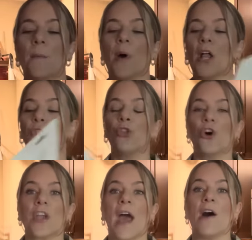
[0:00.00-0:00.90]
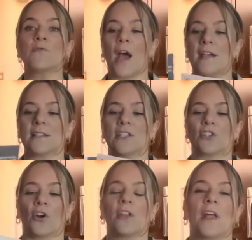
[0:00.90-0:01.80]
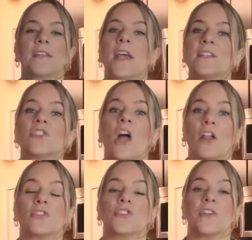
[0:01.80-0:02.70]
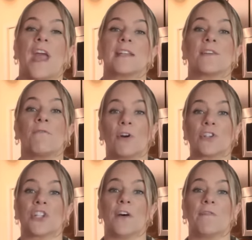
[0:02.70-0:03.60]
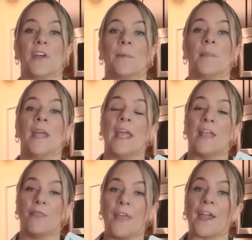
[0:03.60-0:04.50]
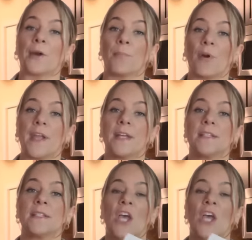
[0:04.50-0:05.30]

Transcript: But look how nice these are. Like, yes, Dollar Tree has a version of them in their brand,